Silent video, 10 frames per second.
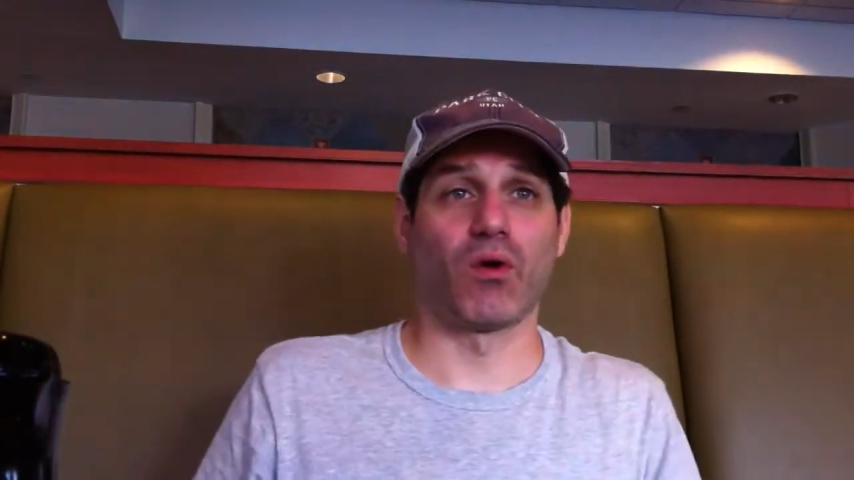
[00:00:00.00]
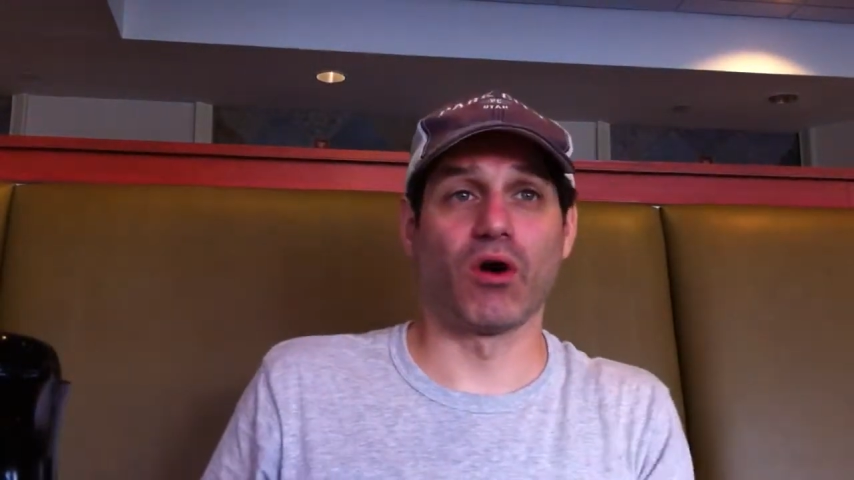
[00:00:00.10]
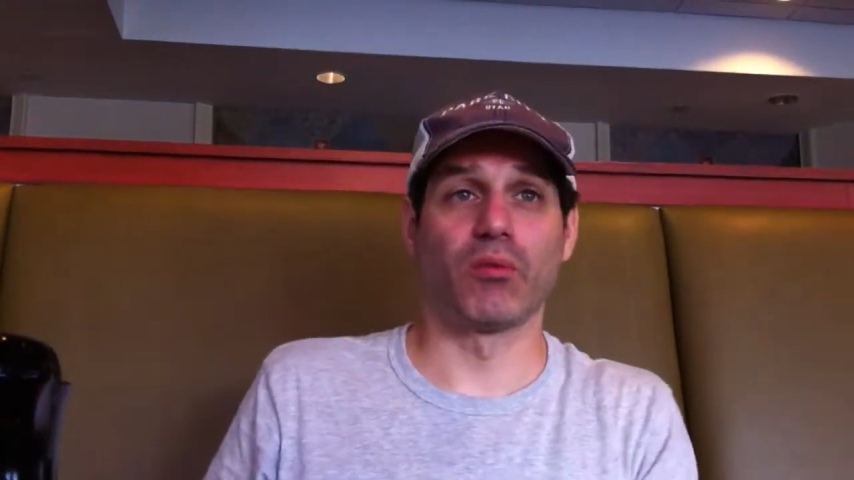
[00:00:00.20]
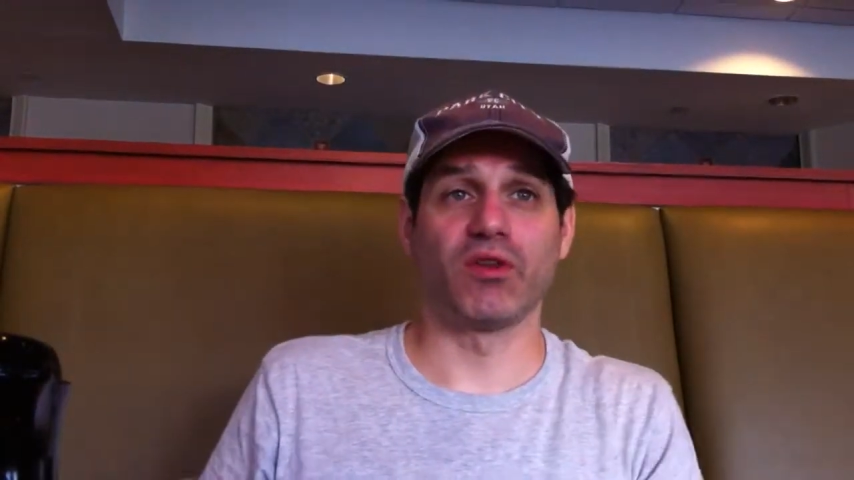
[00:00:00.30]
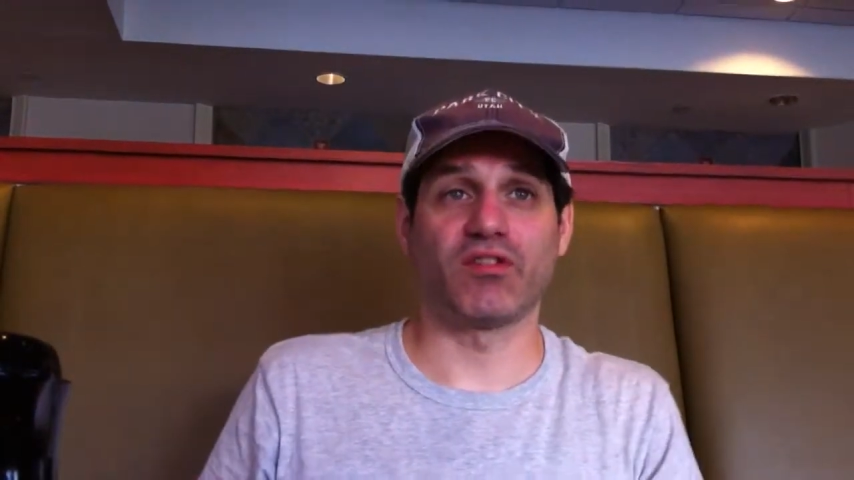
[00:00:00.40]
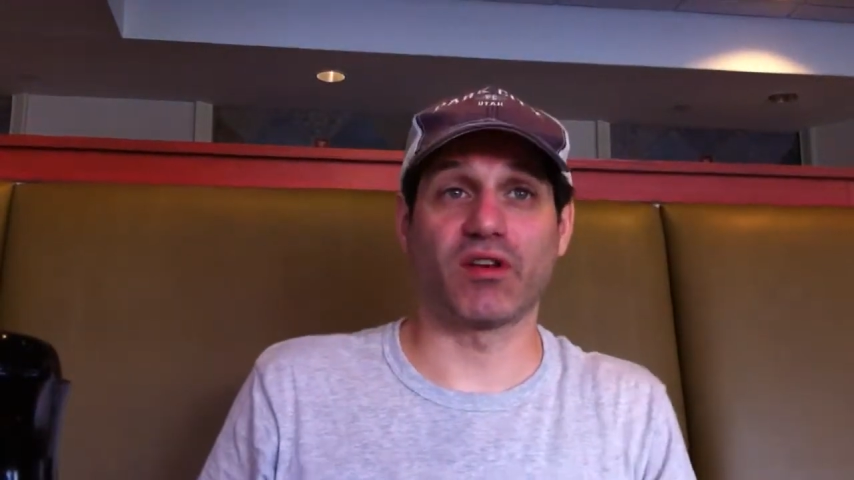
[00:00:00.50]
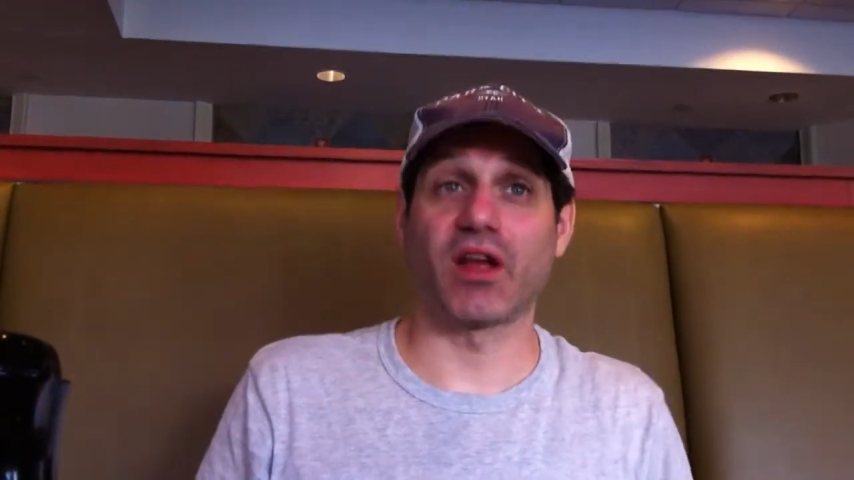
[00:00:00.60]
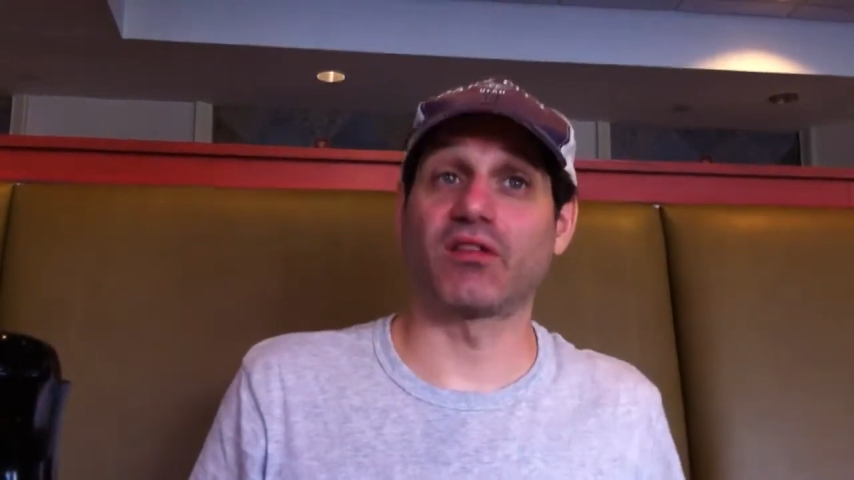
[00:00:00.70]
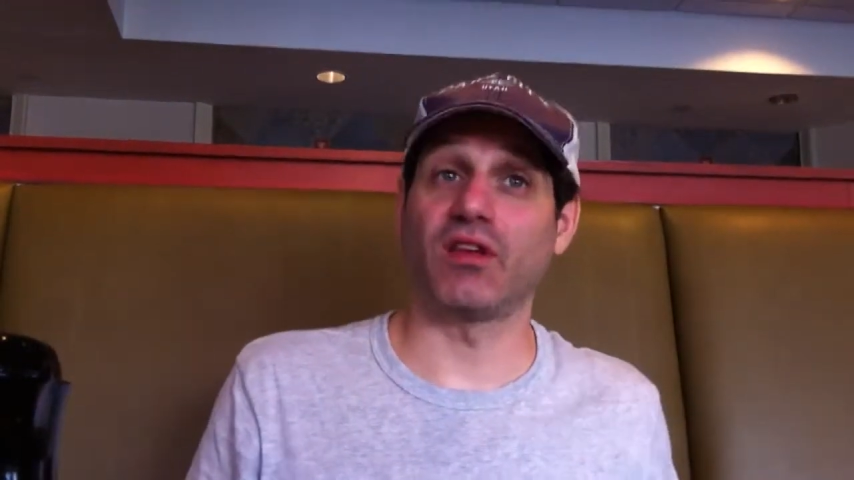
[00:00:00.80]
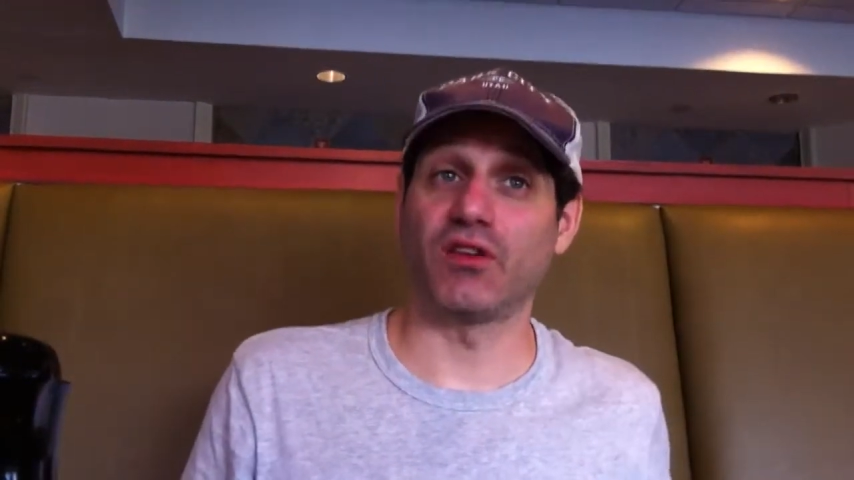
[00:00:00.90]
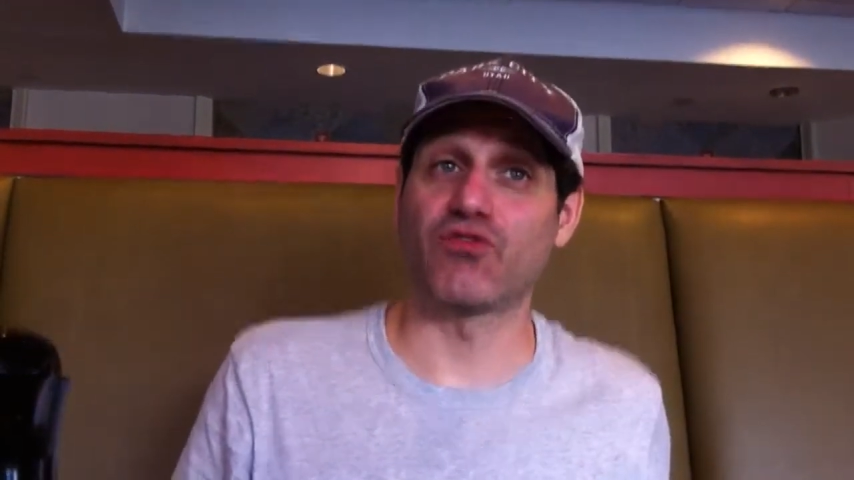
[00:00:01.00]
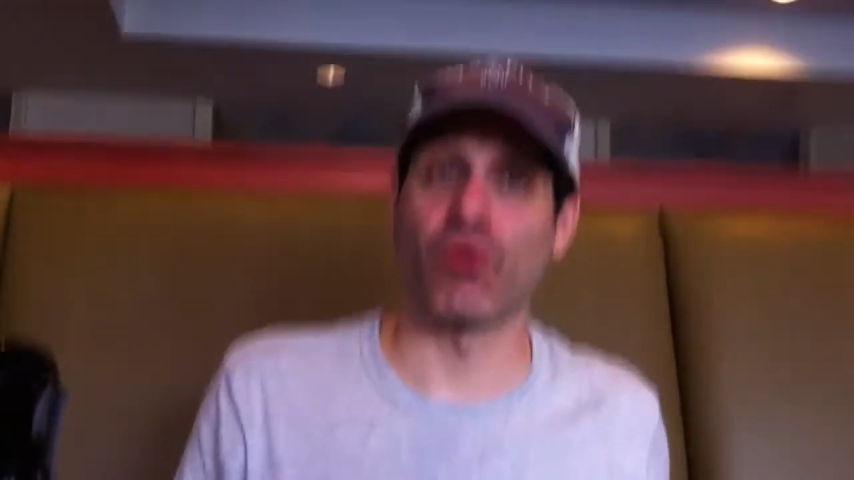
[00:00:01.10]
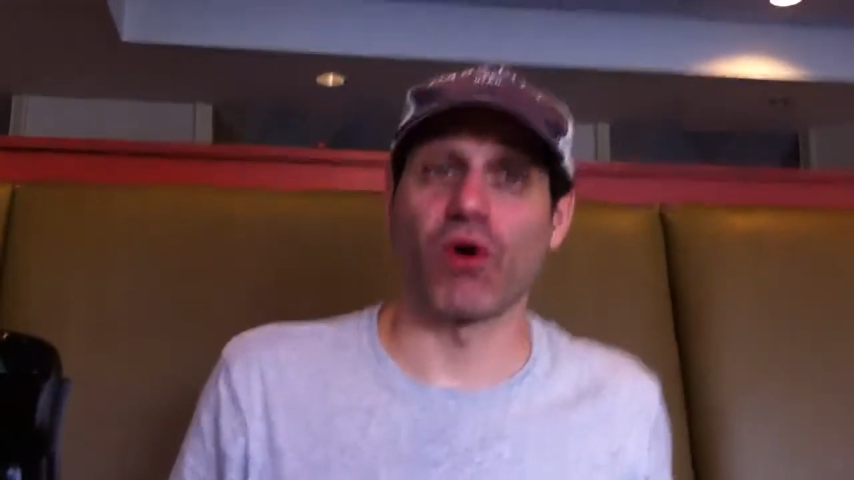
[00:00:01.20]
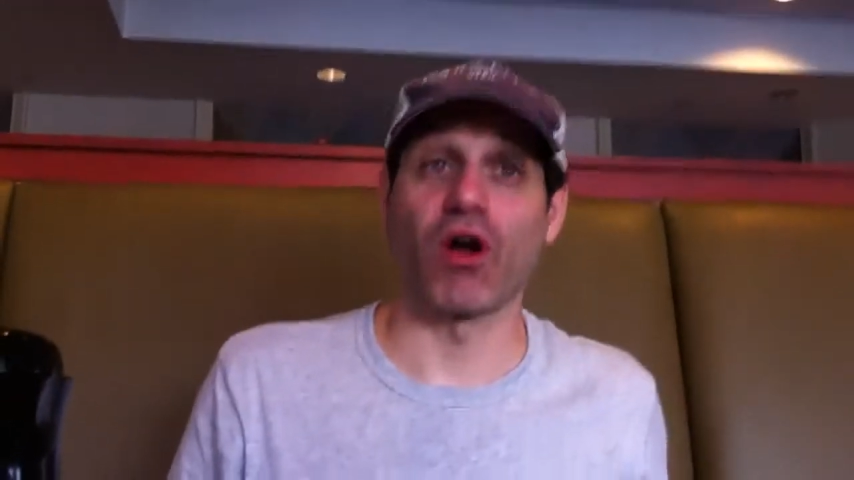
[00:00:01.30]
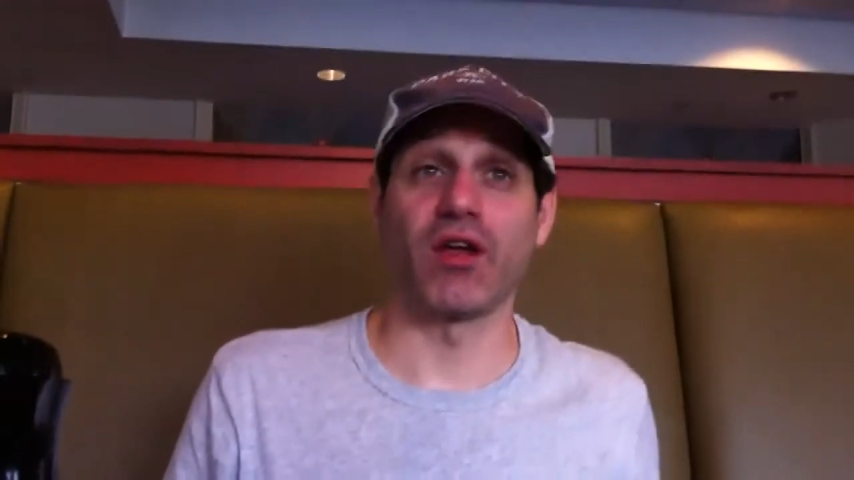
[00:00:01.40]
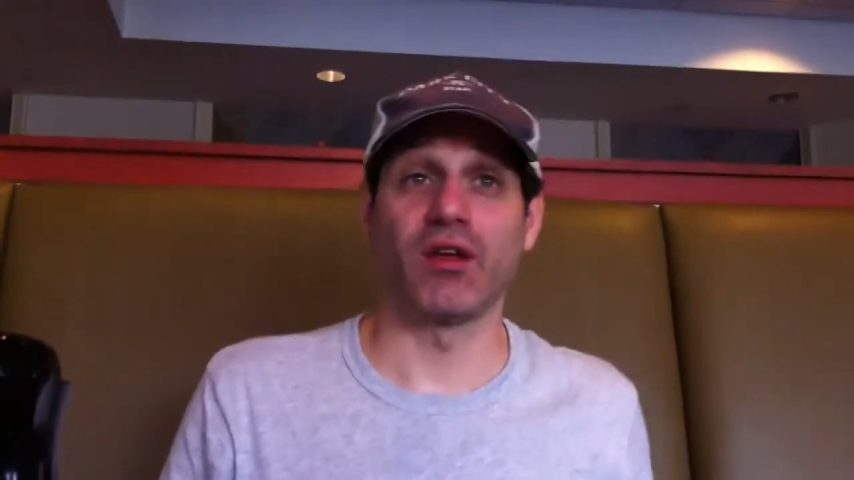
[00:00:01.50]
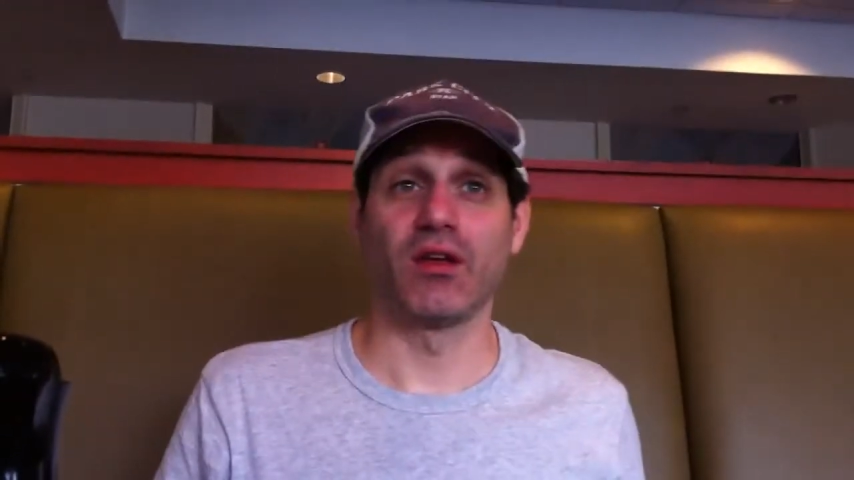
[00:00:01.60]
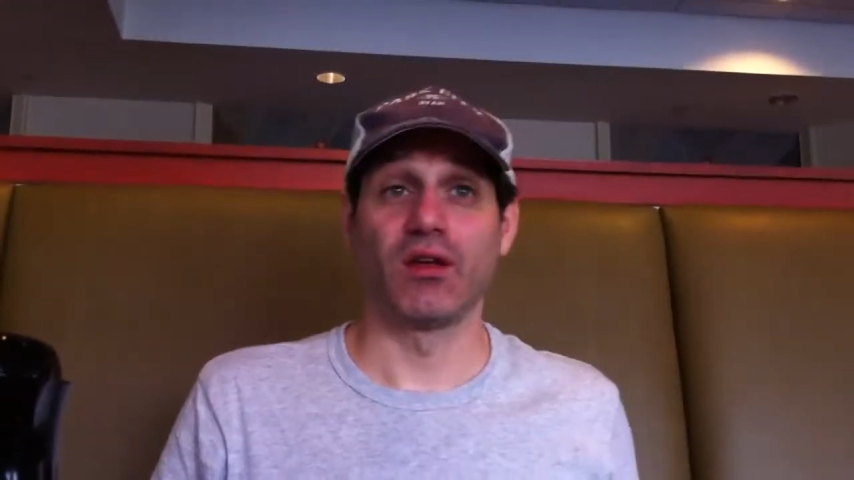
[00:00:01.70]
Albany, Schenectady, and Troy,